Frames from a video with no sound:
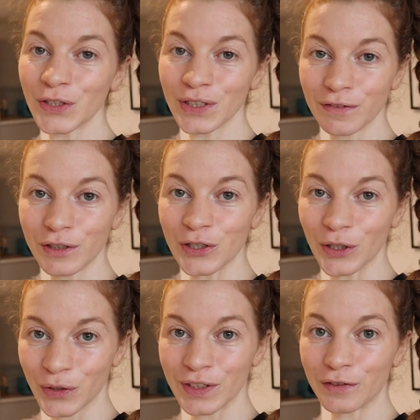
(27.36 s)
going to give it a
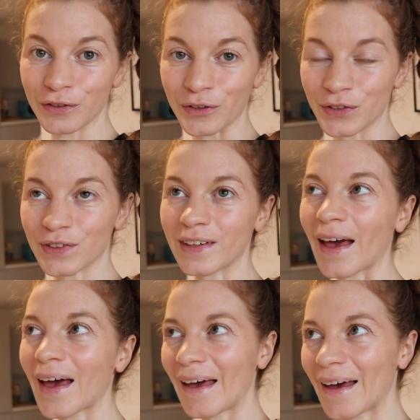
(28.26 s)
good effort
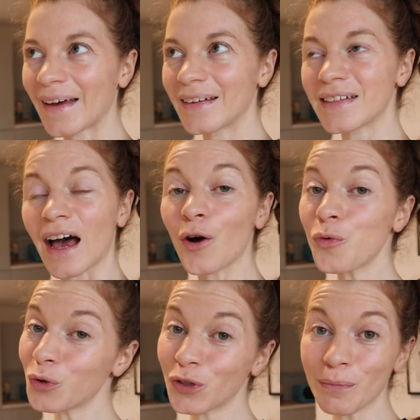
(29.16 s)
today, and I
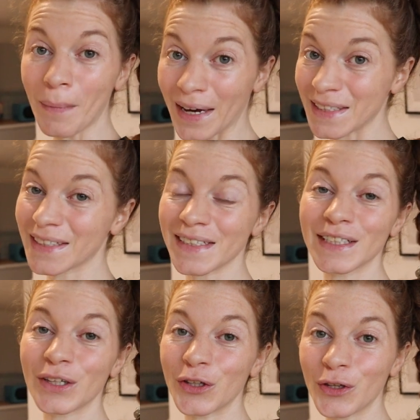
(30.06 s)
wouldn't mind
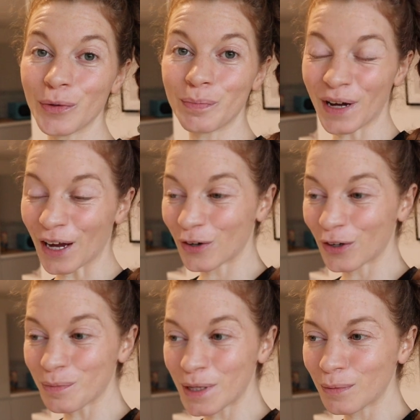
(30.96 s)
getting a new
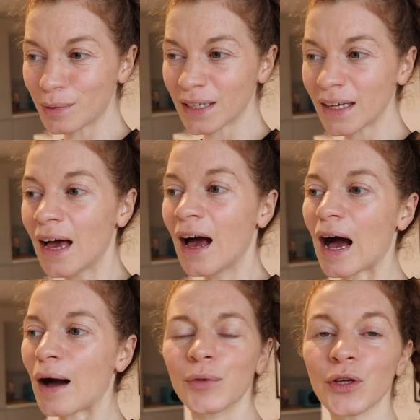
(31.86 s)
parkrun PB.
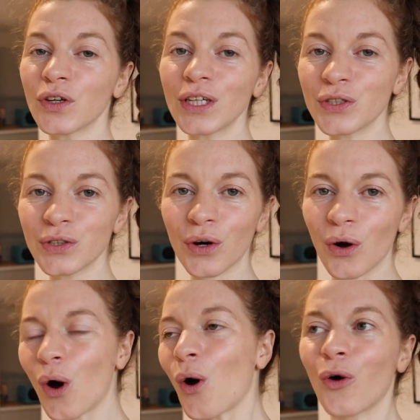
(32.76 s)
I'm not going to
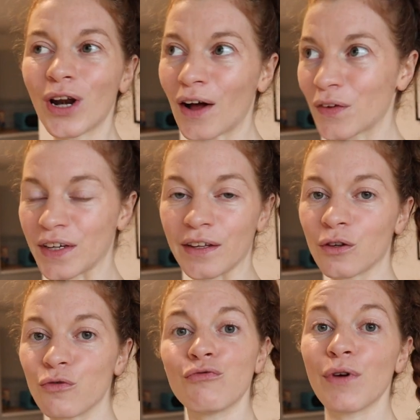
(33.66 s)
go all out
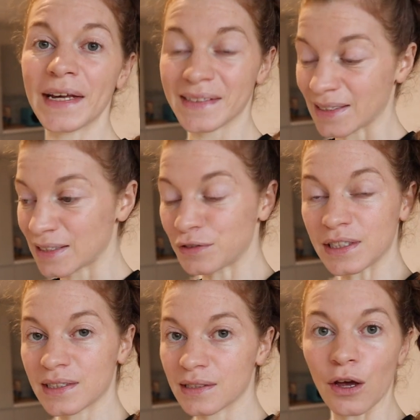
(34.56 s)
and race as if
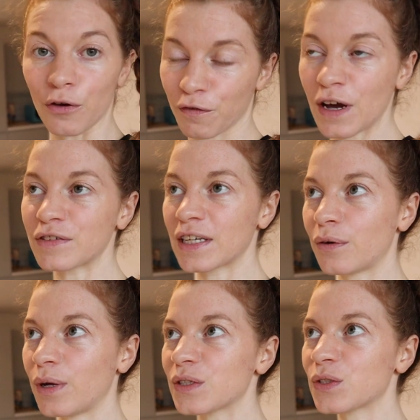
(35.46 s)
it's a 5k
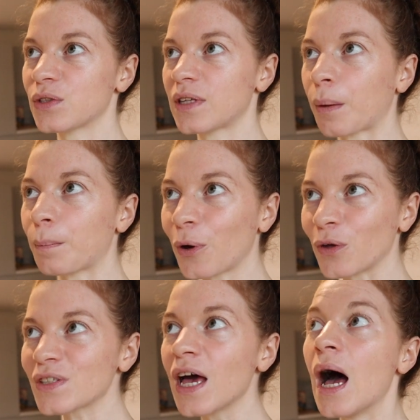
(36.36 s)
race today,
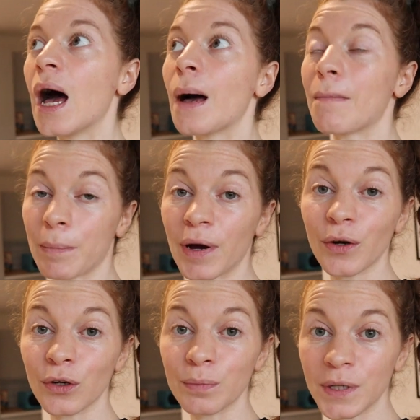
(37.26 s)
but my
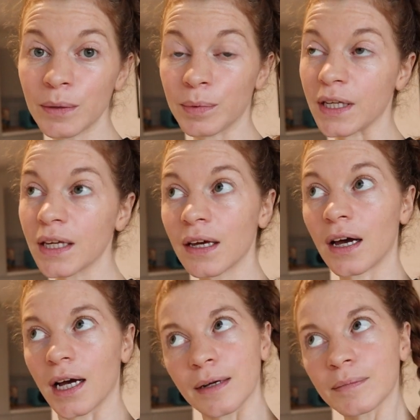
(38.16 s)
parkrun PB
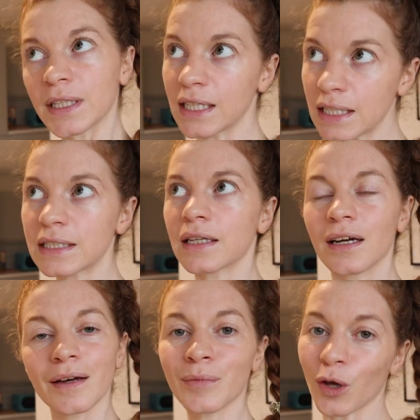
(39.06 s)
um, is
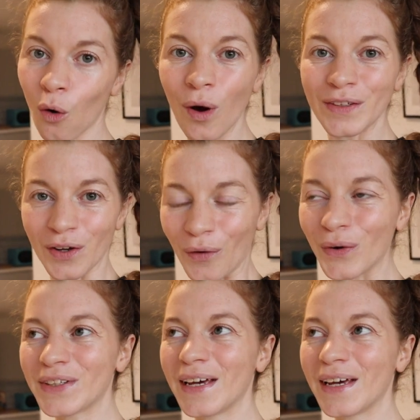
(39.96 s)
uh, quite old